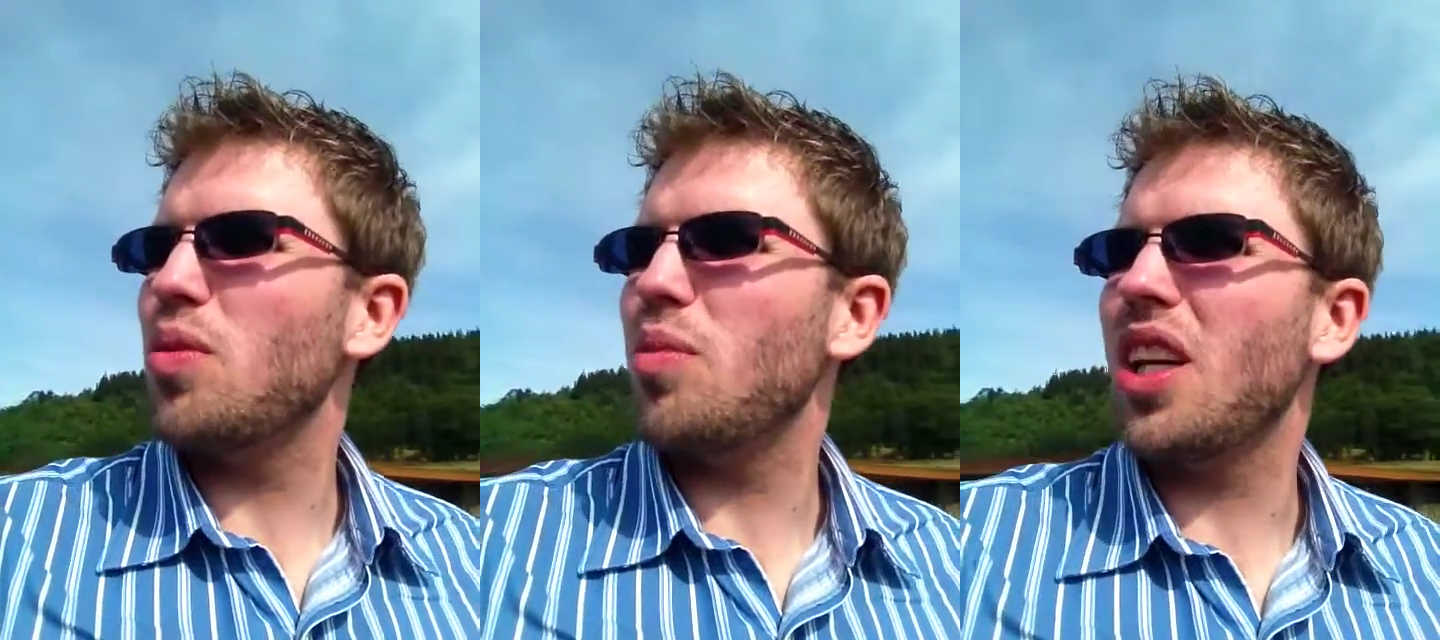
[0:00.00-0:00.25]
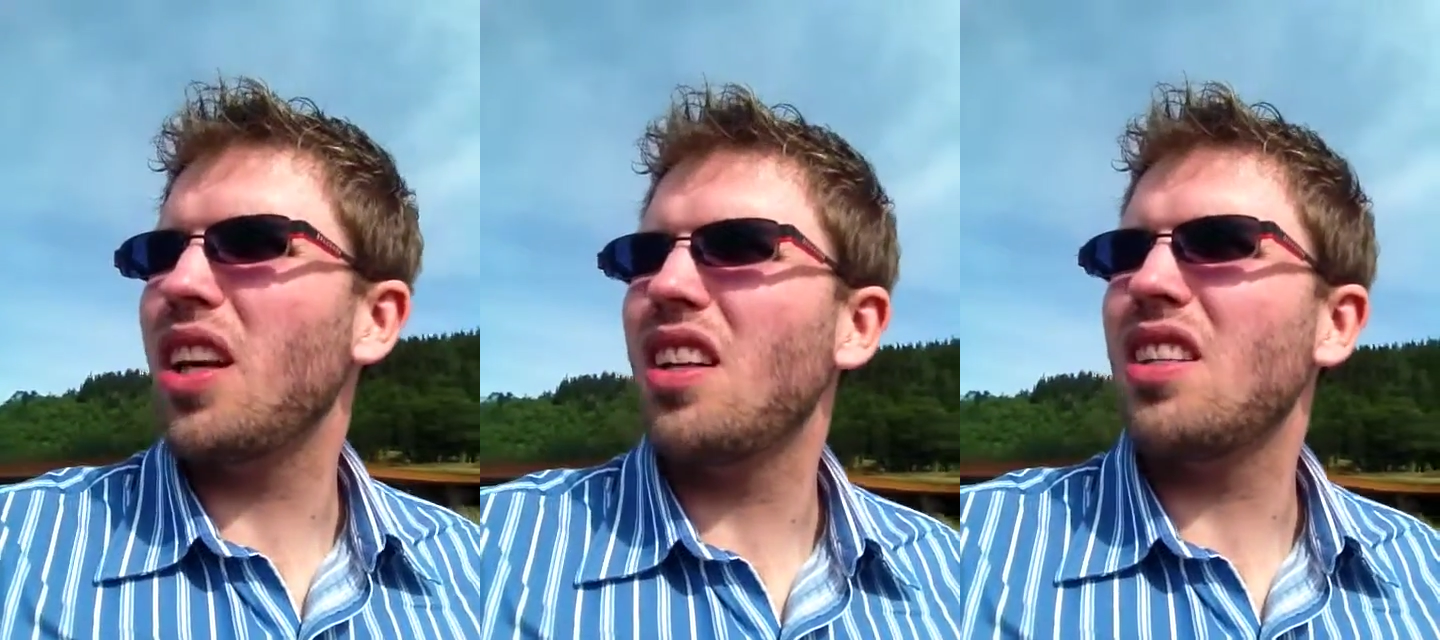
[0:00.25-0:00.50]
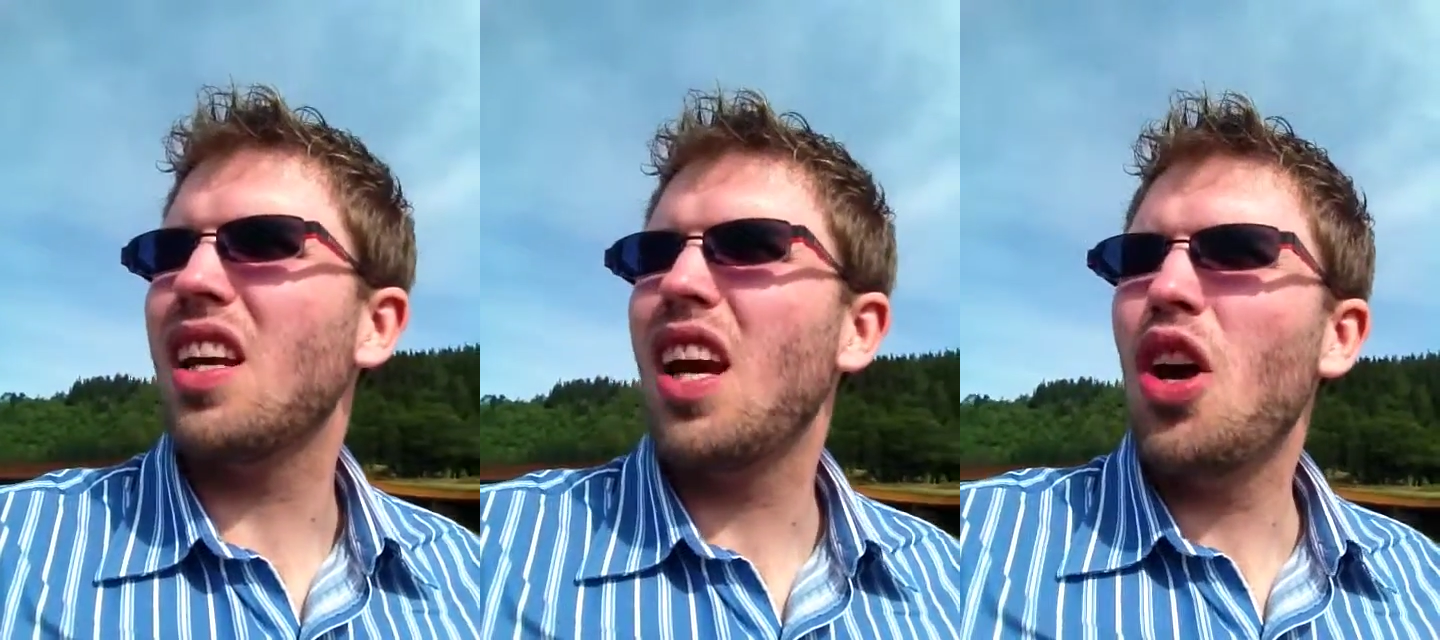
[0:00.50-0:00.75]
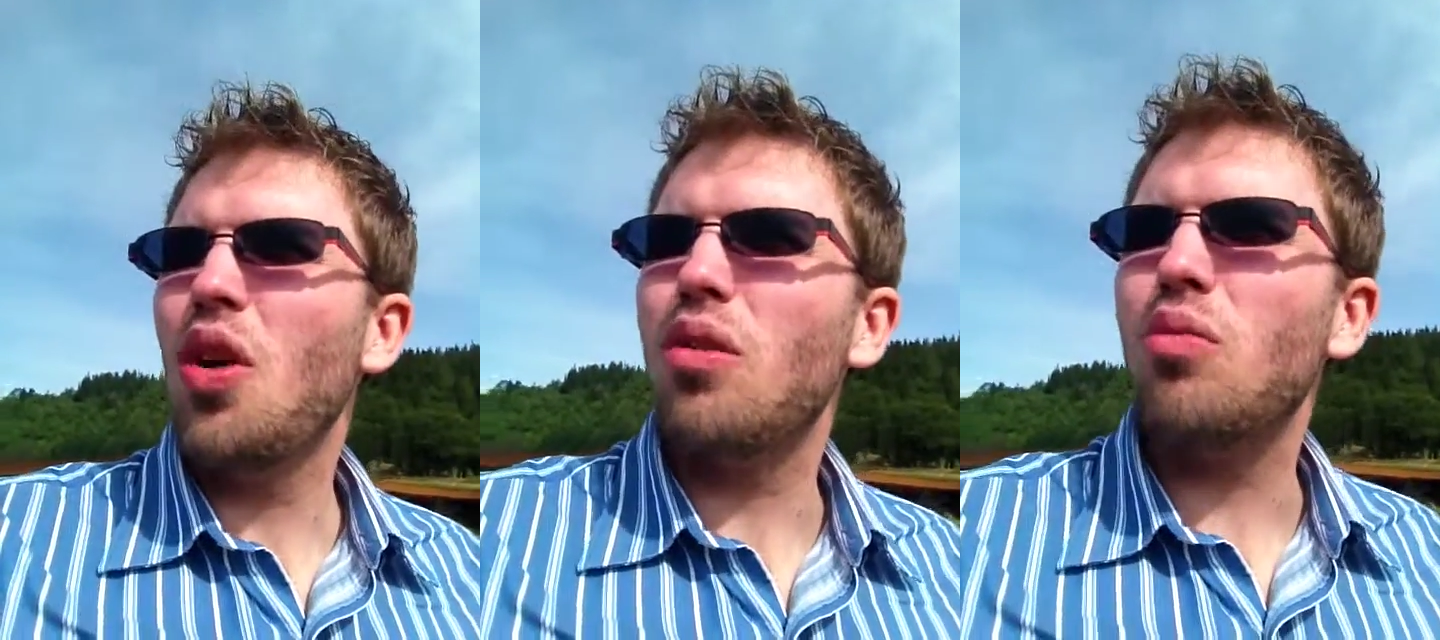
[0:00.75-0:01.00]
because
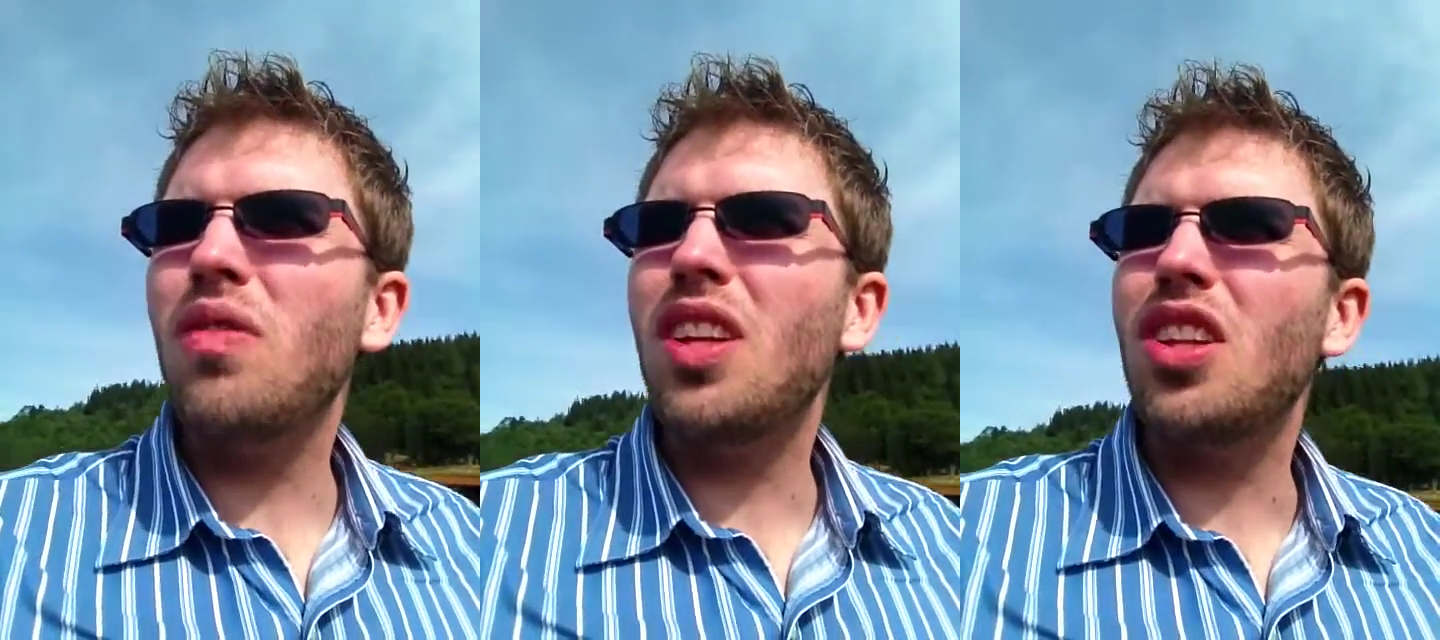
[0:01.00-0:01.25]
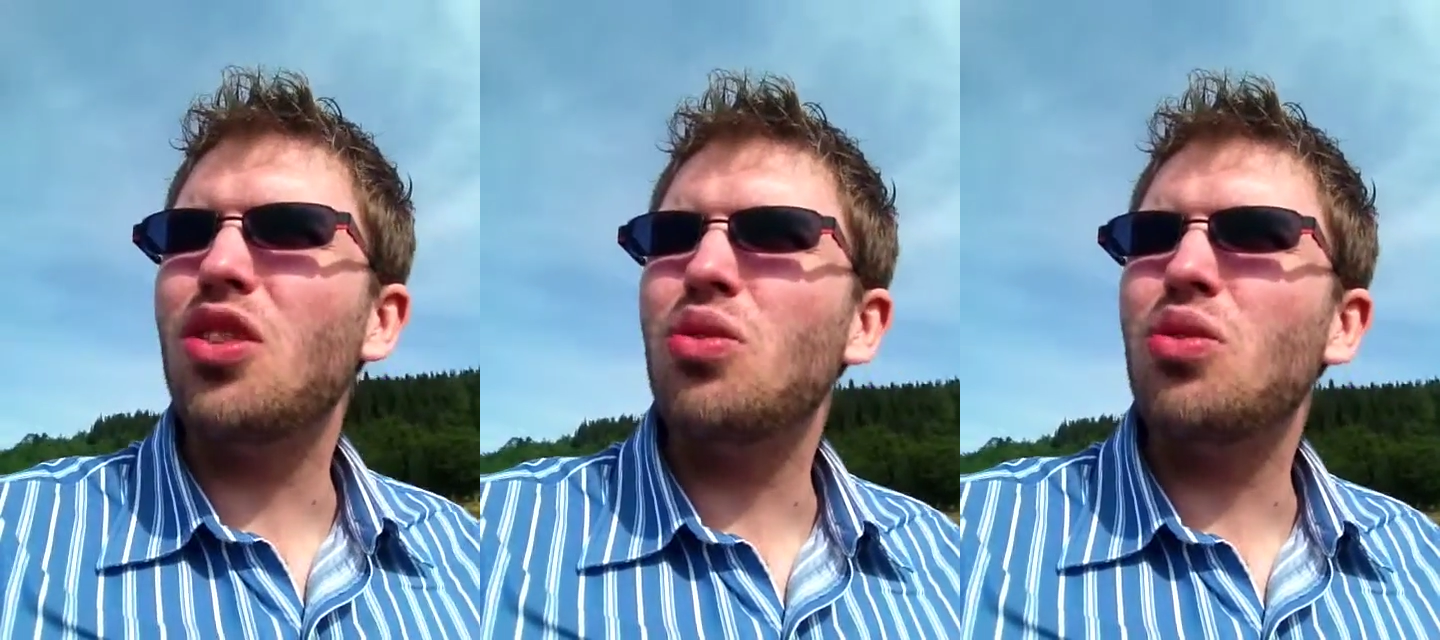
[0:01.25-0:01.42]
removing the